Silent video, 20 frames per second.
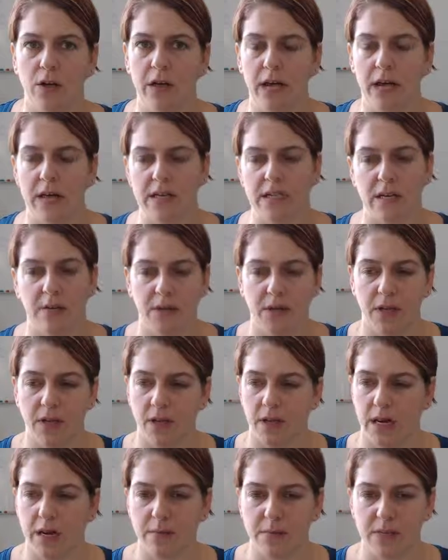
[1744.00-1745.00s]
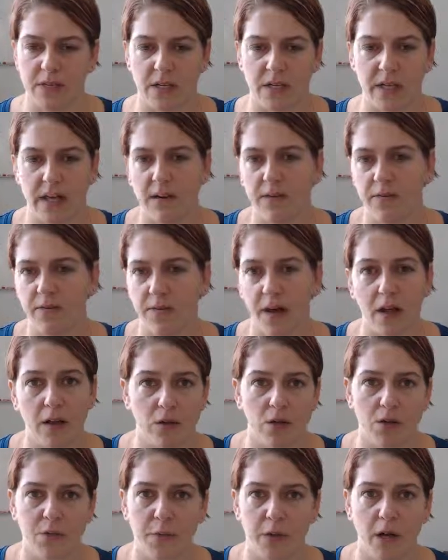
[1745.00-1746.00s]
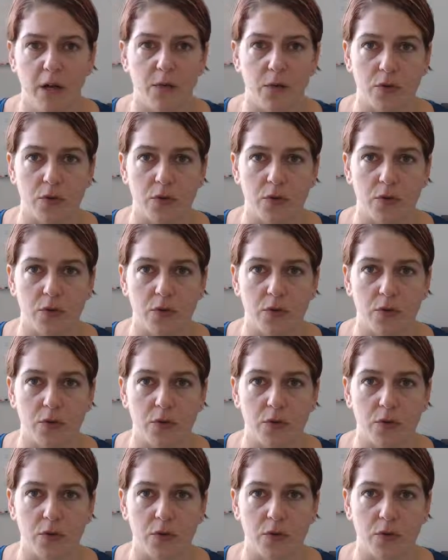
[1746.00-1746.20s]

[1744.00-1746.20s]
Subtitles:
at something on Amazon, like, it follows me over.